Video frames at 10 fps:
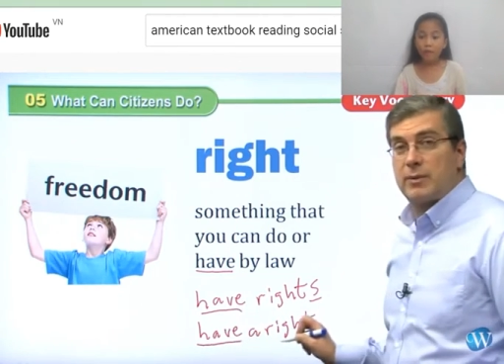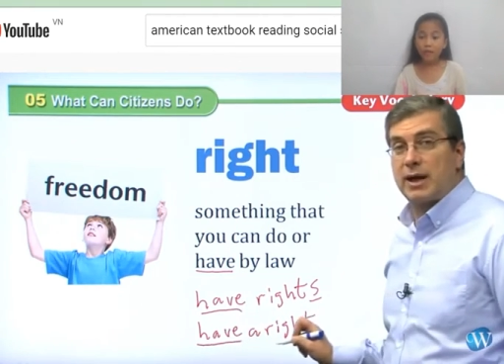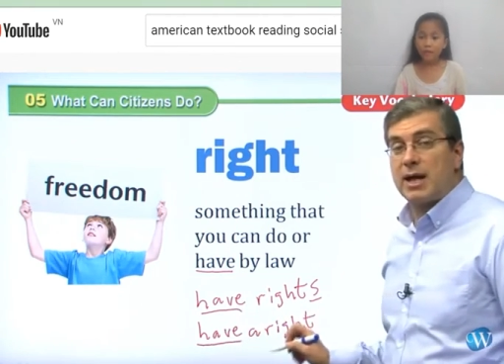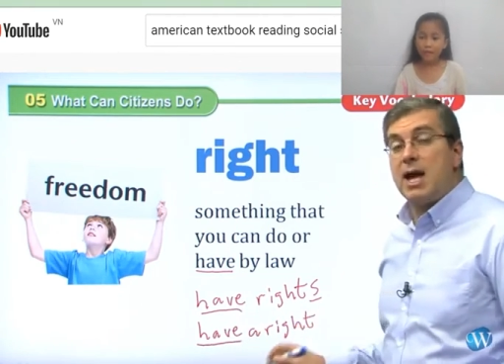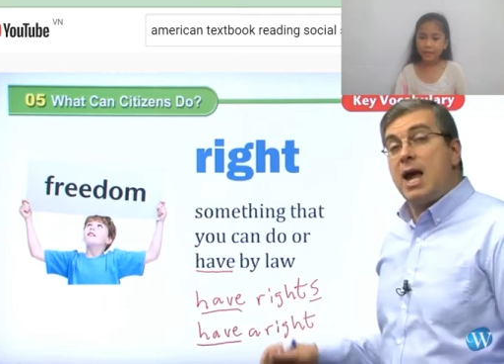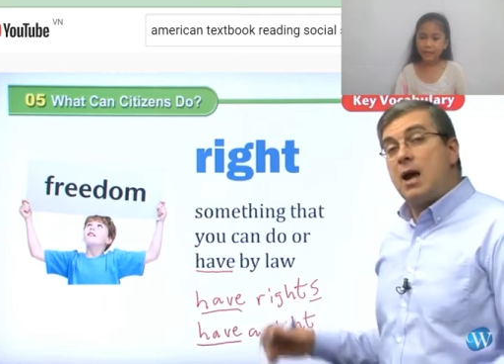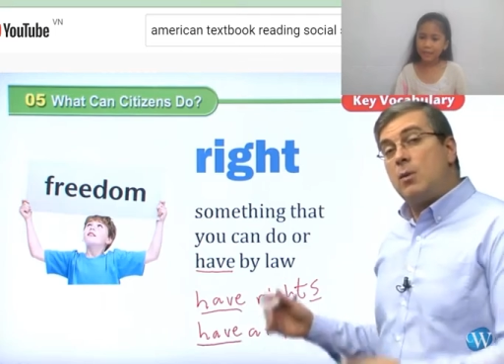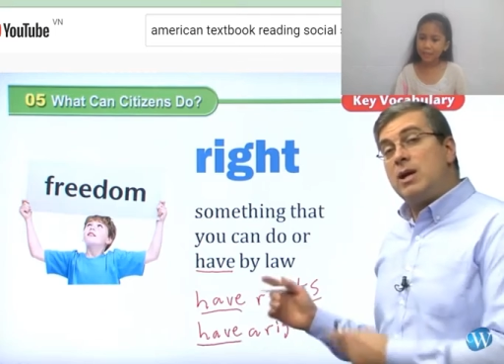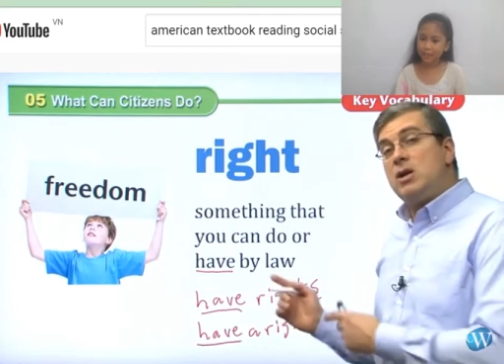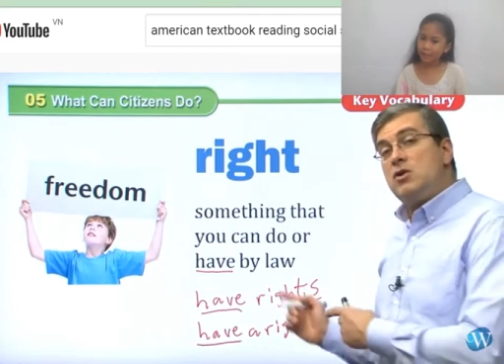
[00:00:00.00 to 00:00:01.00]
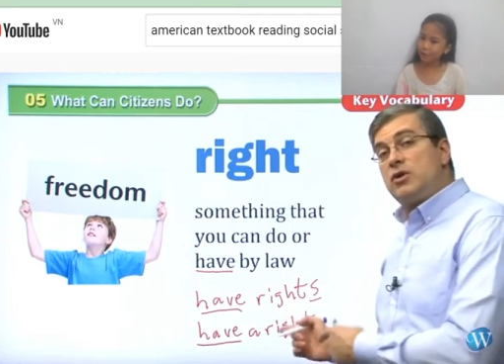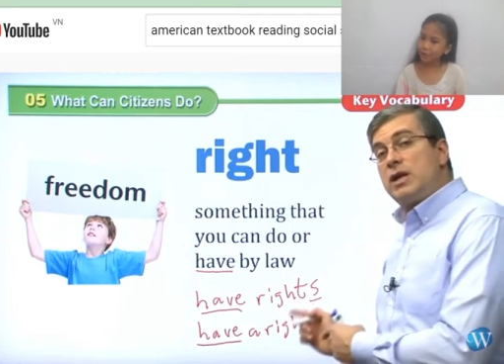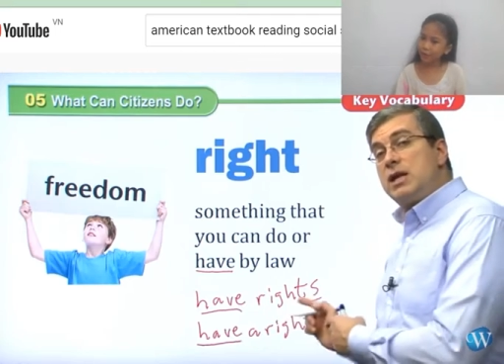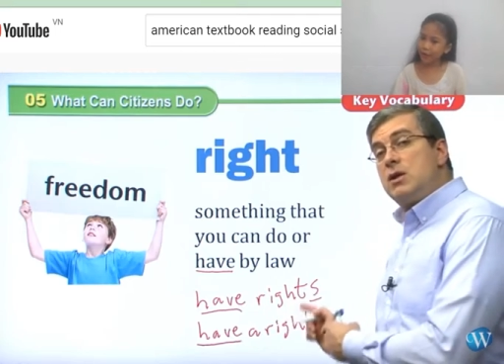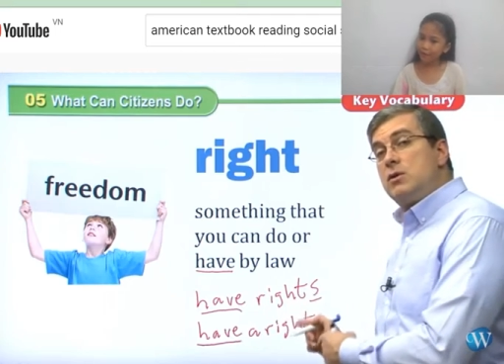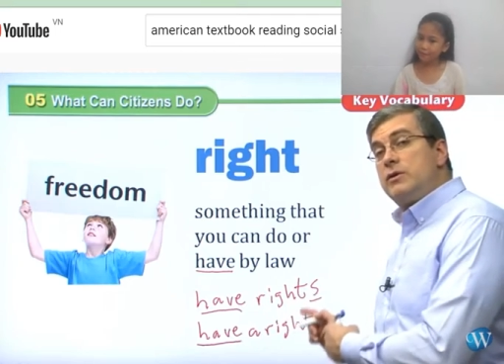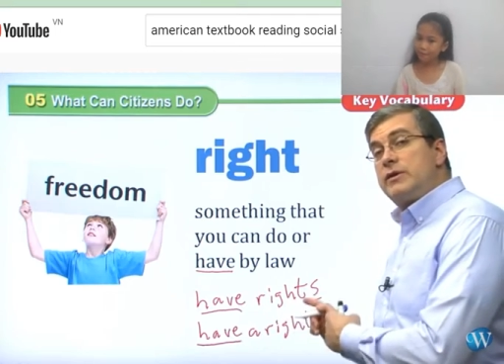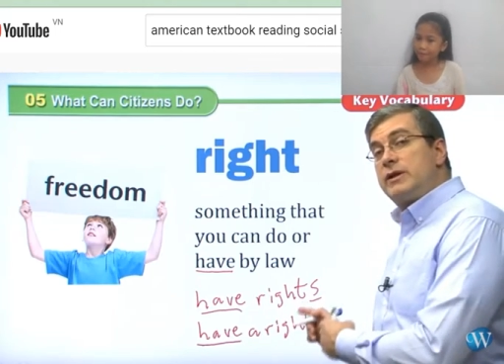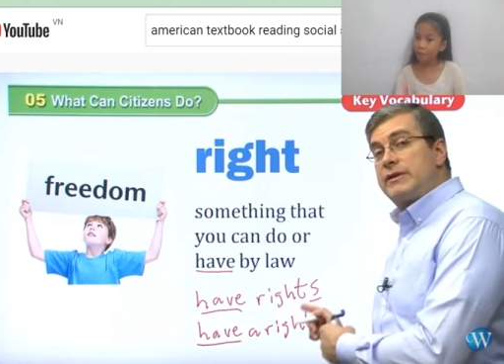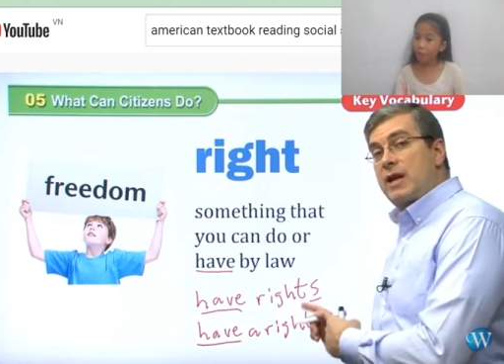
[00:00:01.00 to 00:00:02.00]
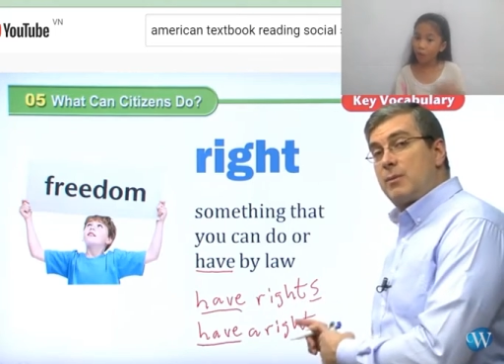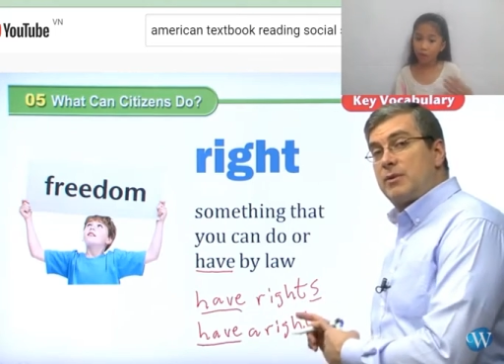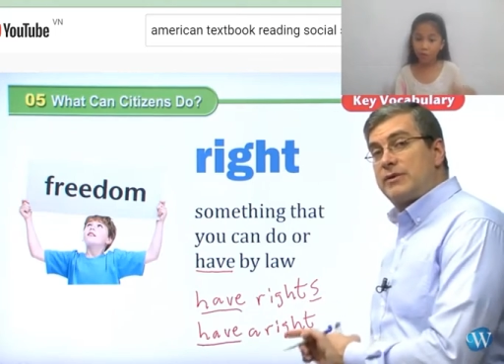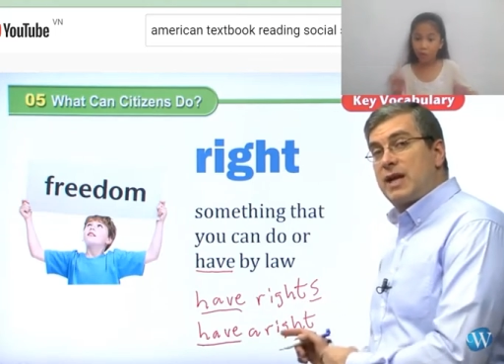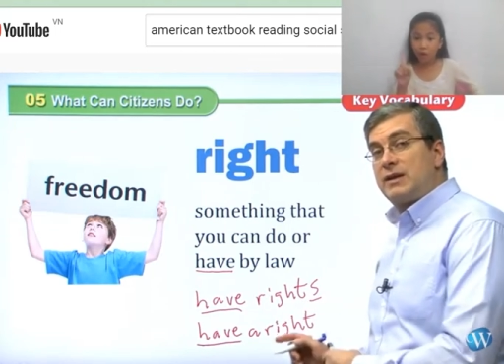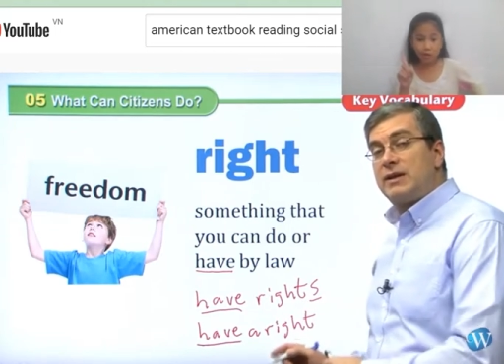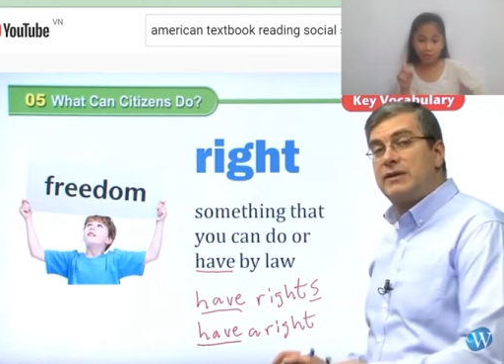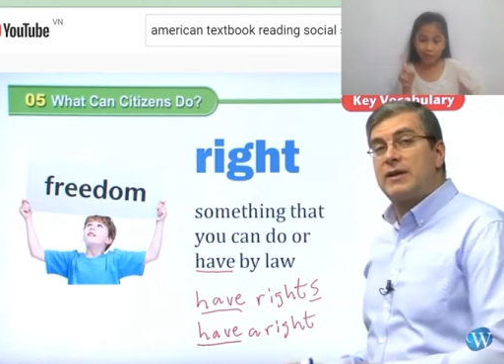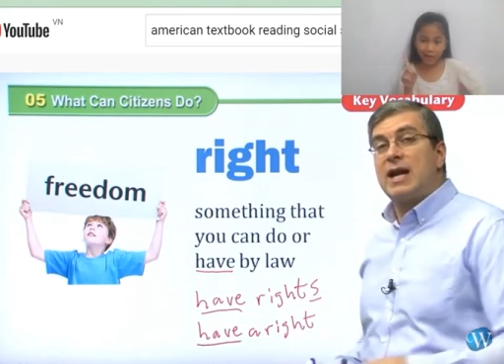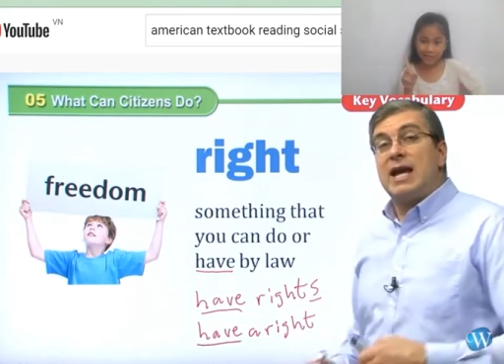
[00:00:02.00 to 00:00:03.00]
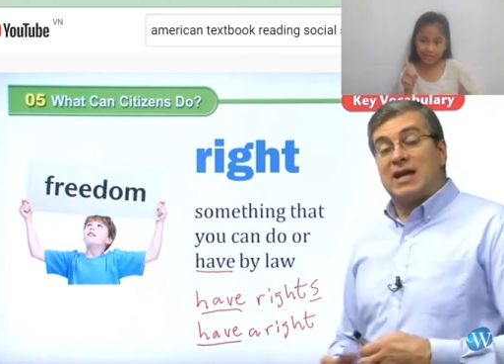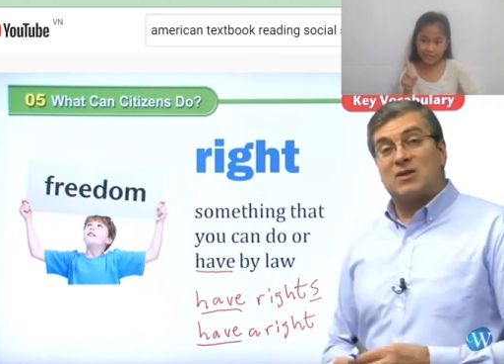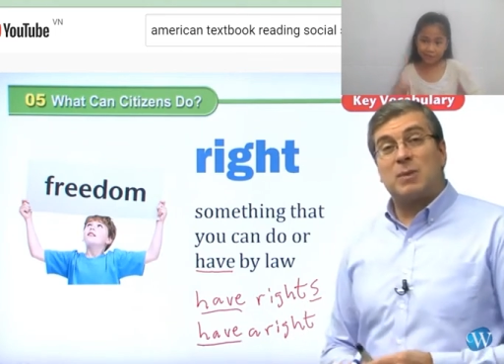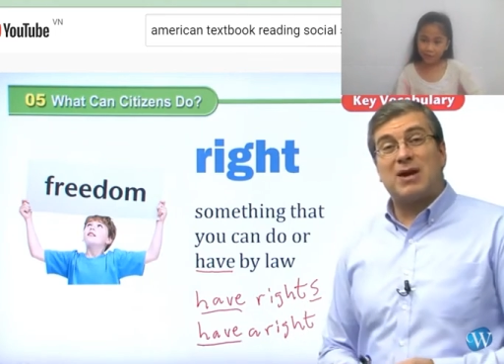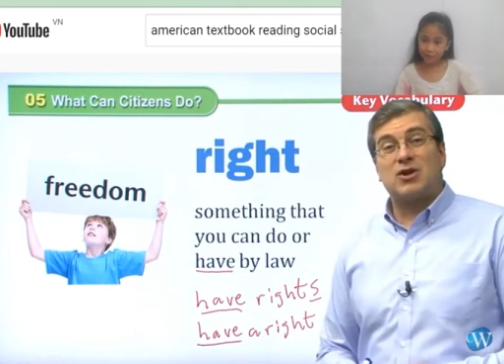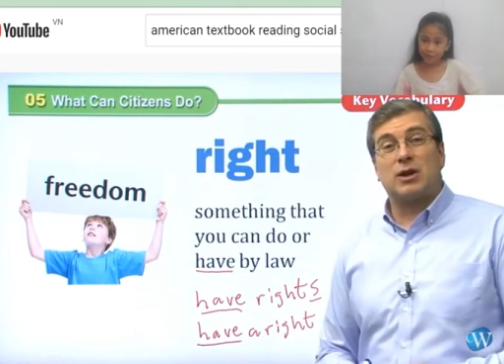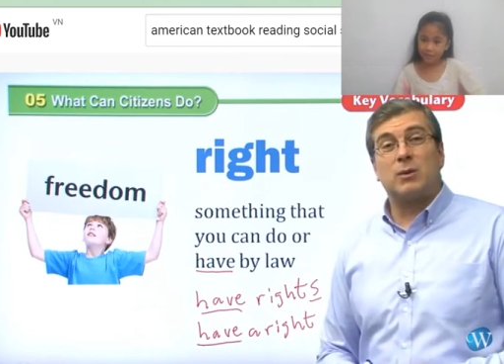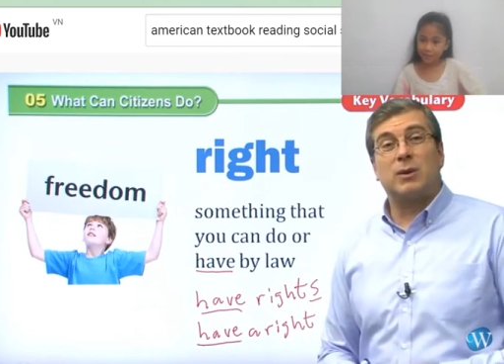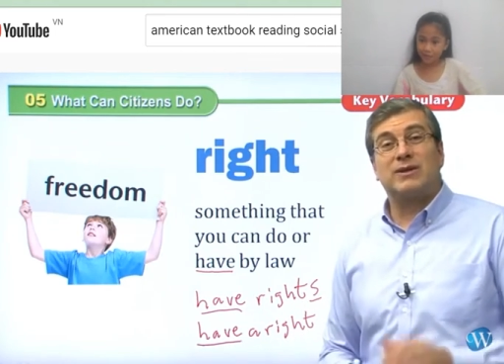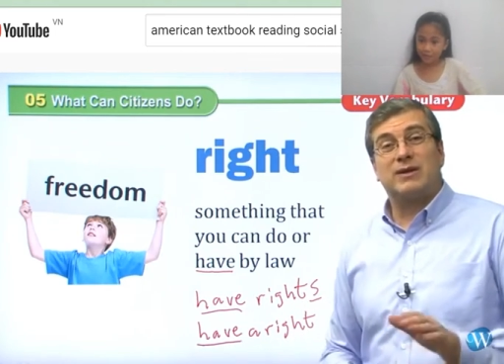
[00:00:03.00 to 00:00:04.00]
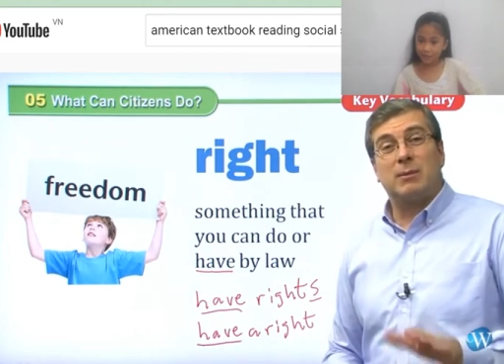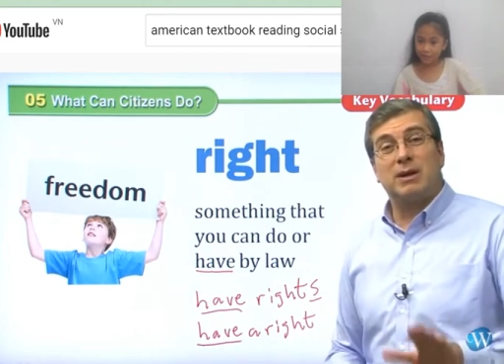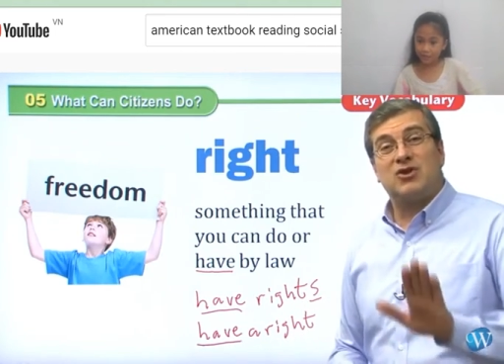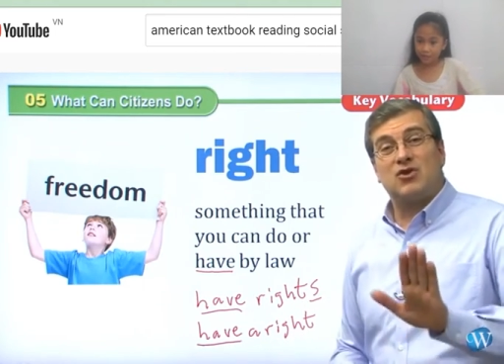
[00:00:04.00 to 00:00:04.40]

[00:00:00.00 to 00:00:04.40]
Or maybe usually you have more than one rights, of course.